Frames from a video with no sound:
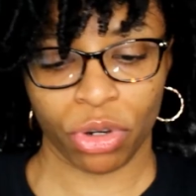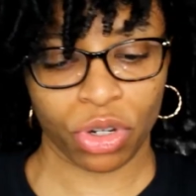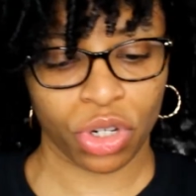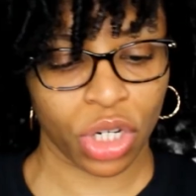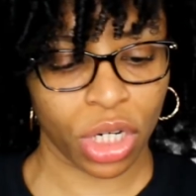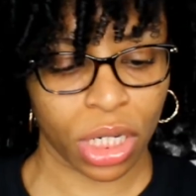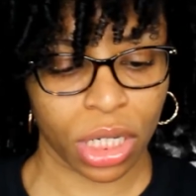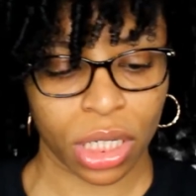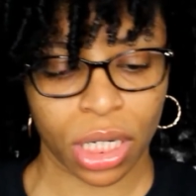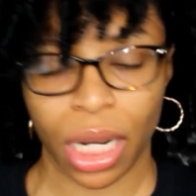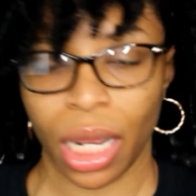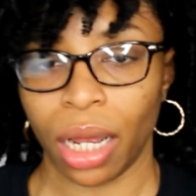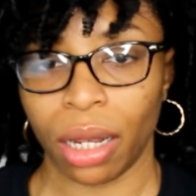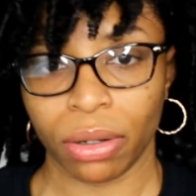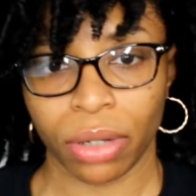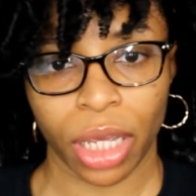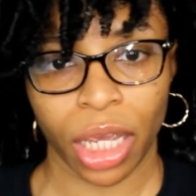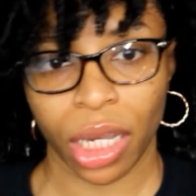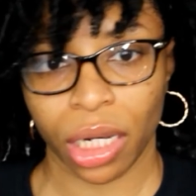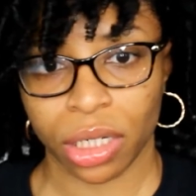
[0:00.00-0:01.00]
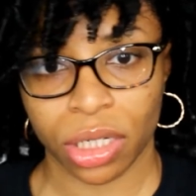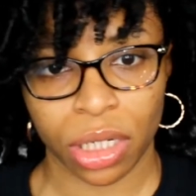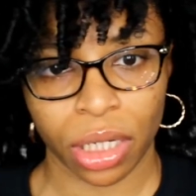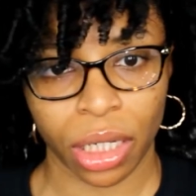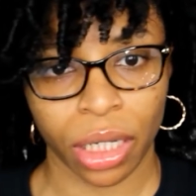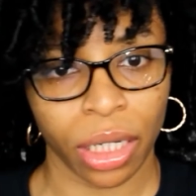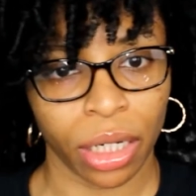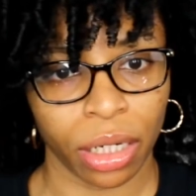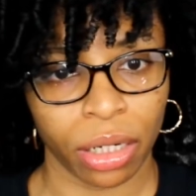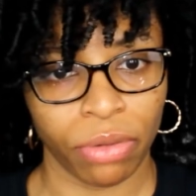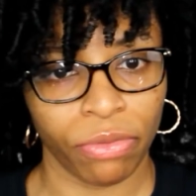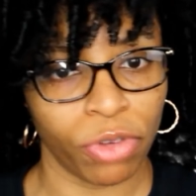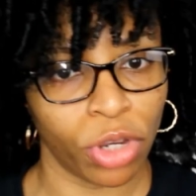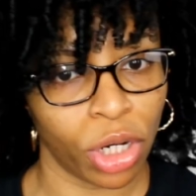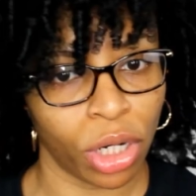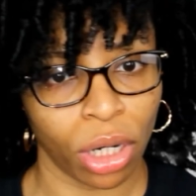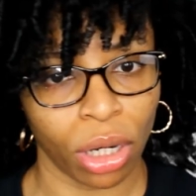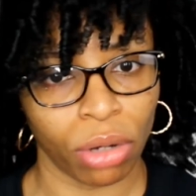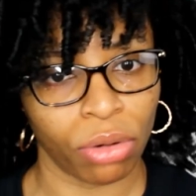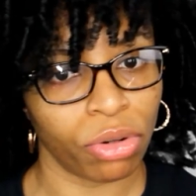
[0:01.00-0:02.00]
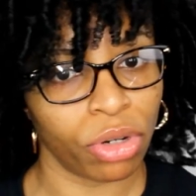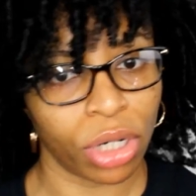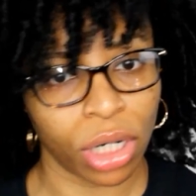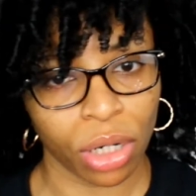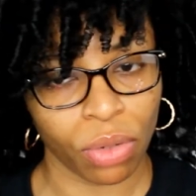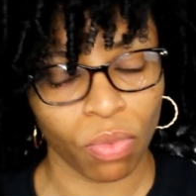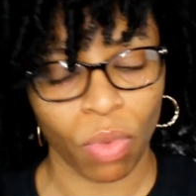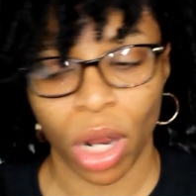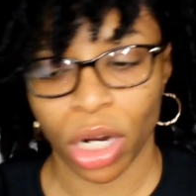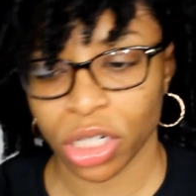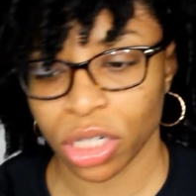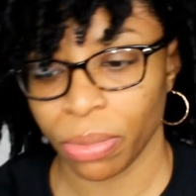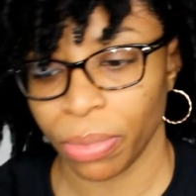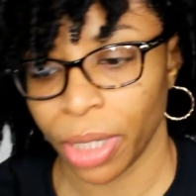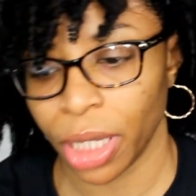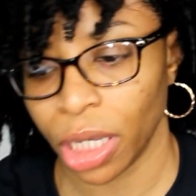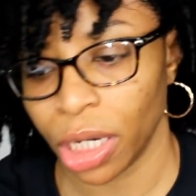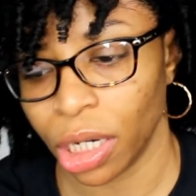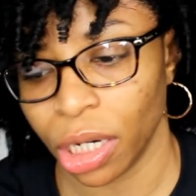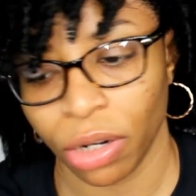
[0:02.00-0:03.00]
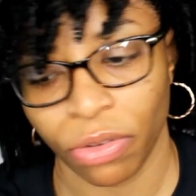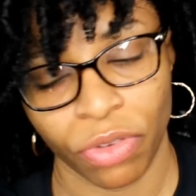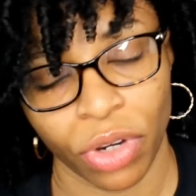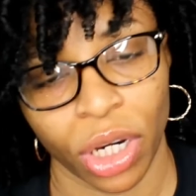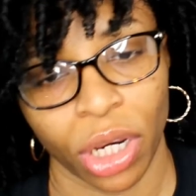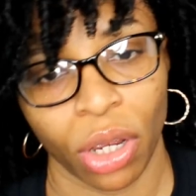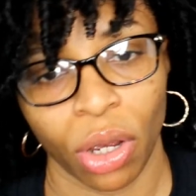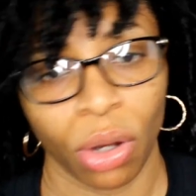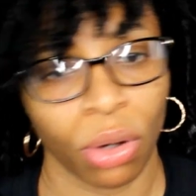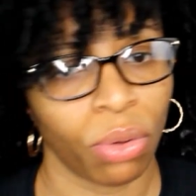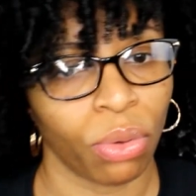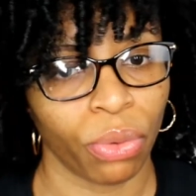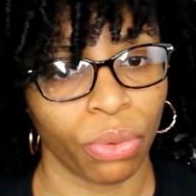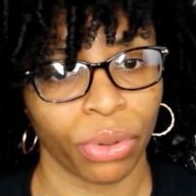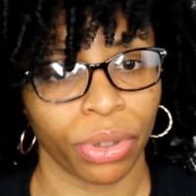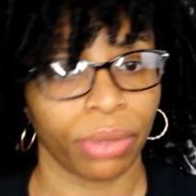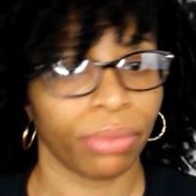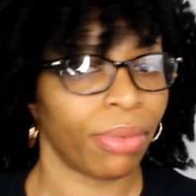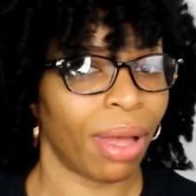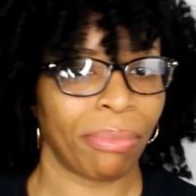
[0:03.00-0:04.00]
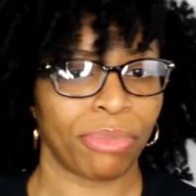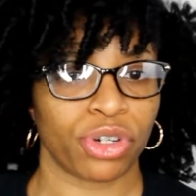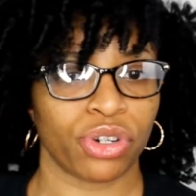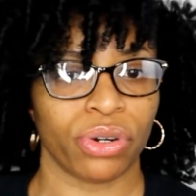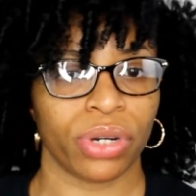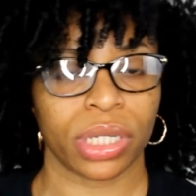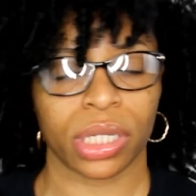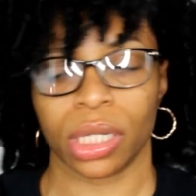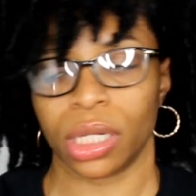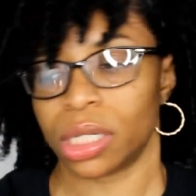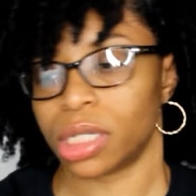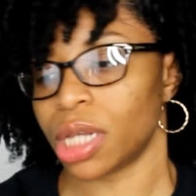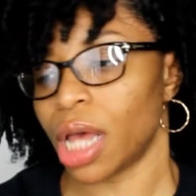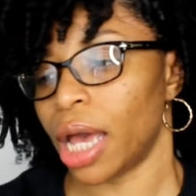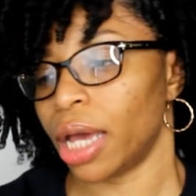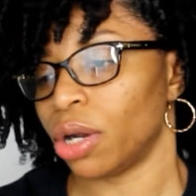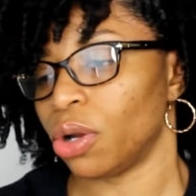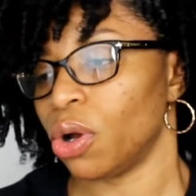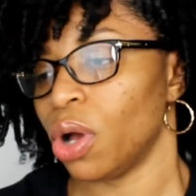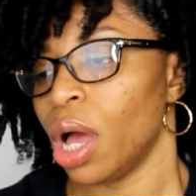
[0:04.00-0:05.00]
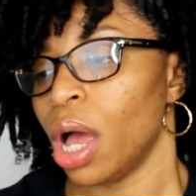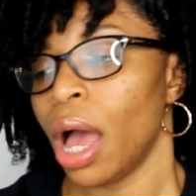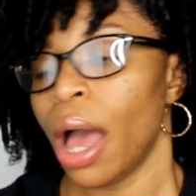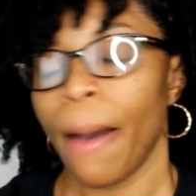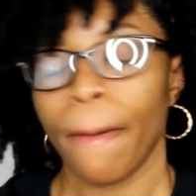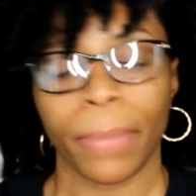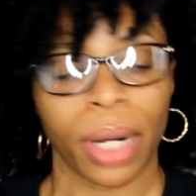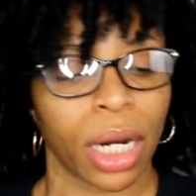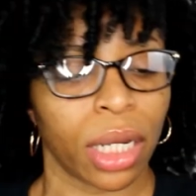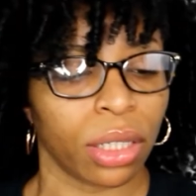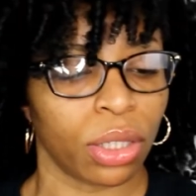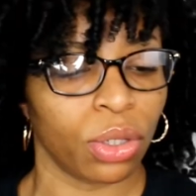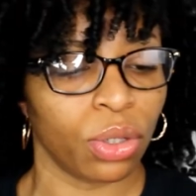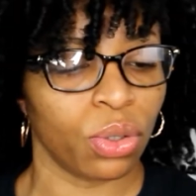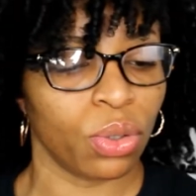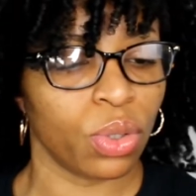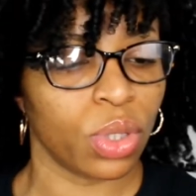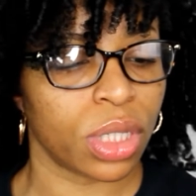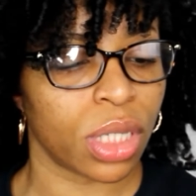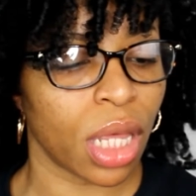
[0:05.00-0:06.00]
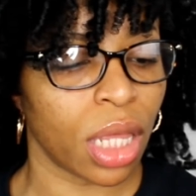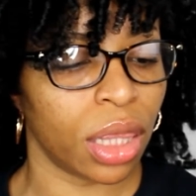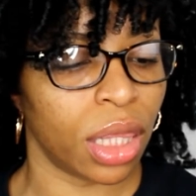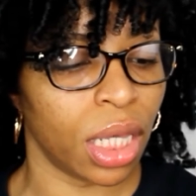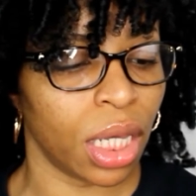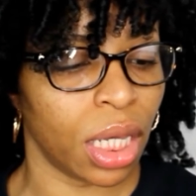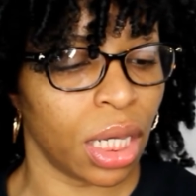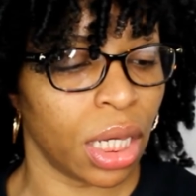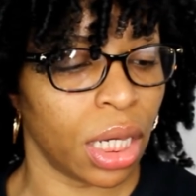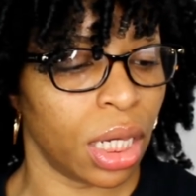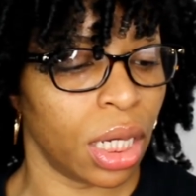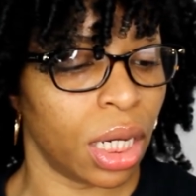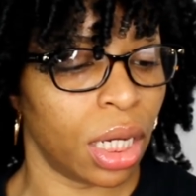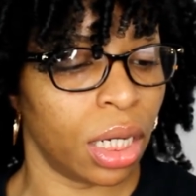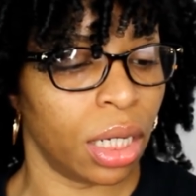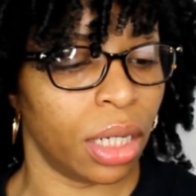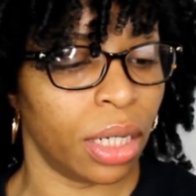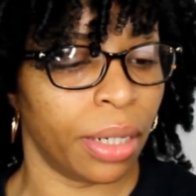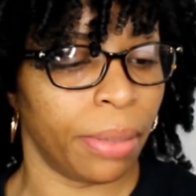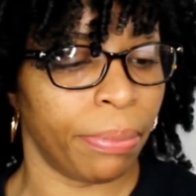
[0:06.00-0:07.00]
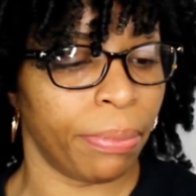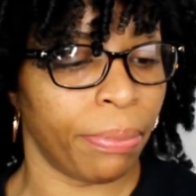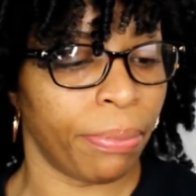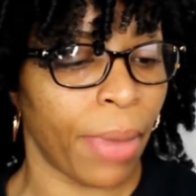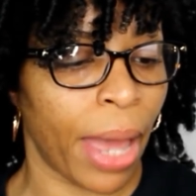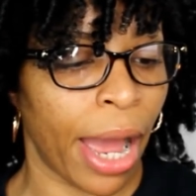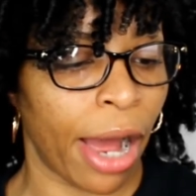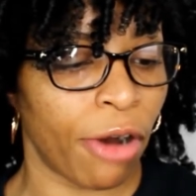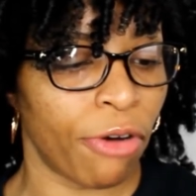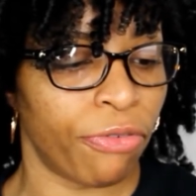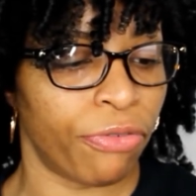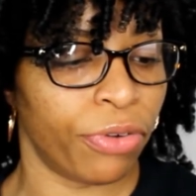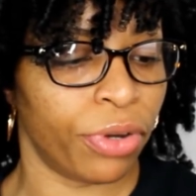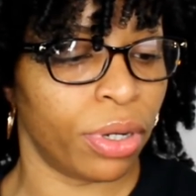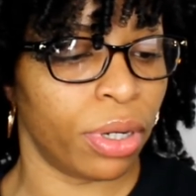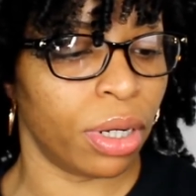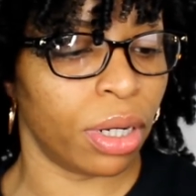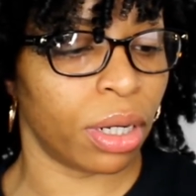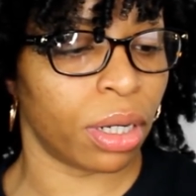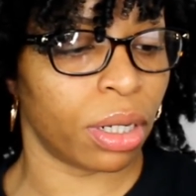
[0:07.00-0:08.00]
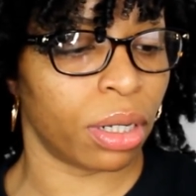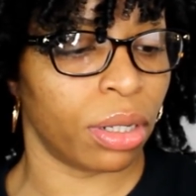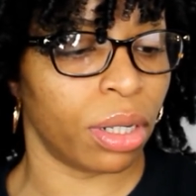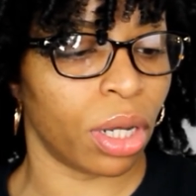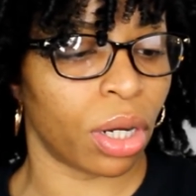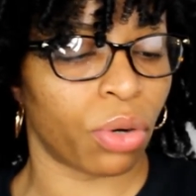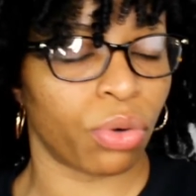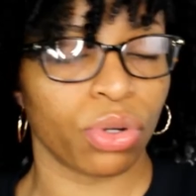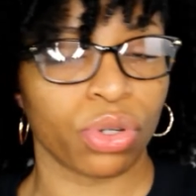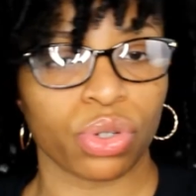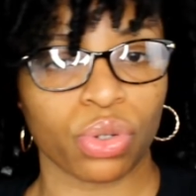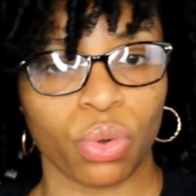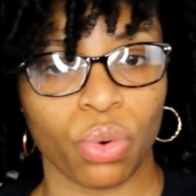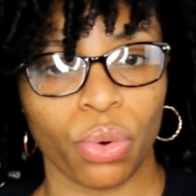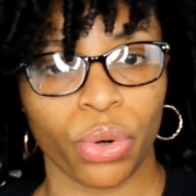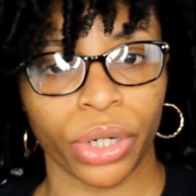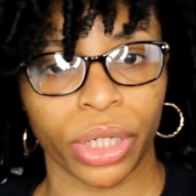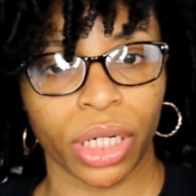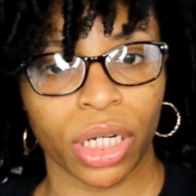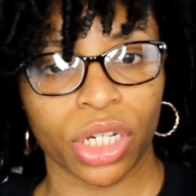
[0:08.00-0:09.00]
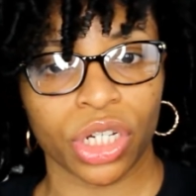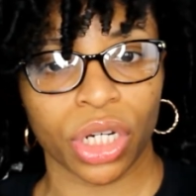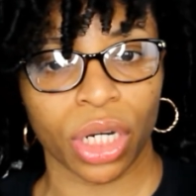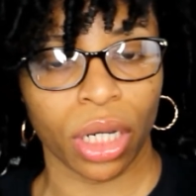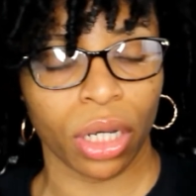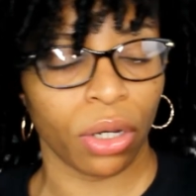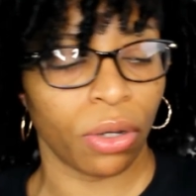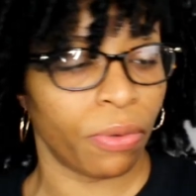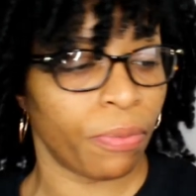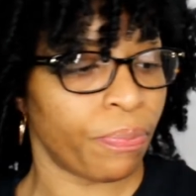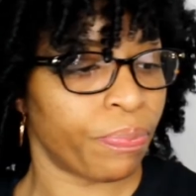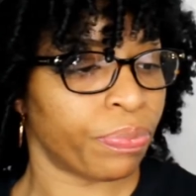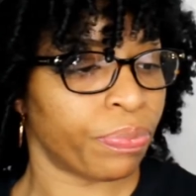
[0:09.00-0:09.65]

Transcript: just now catching the end of the video, you didn't watch the beginning of the video, or I'm sure it's in the title, but I use the Alpha, the Crystal Orchid gel,